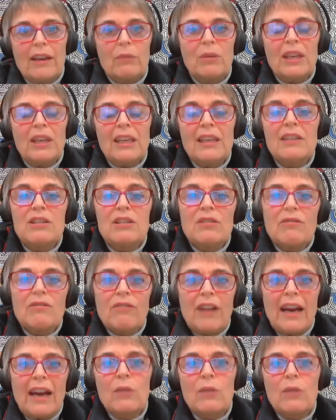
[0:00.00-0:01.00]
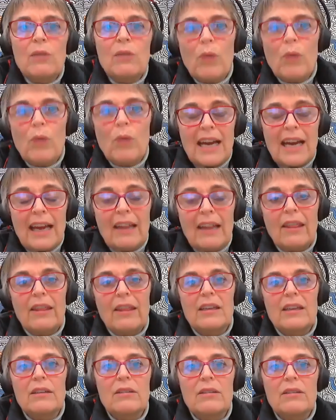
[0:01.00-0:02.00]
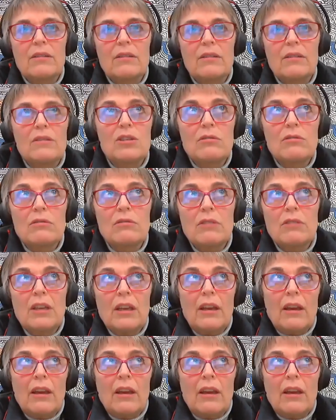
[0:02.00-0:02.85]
And we need to find ways, I think, to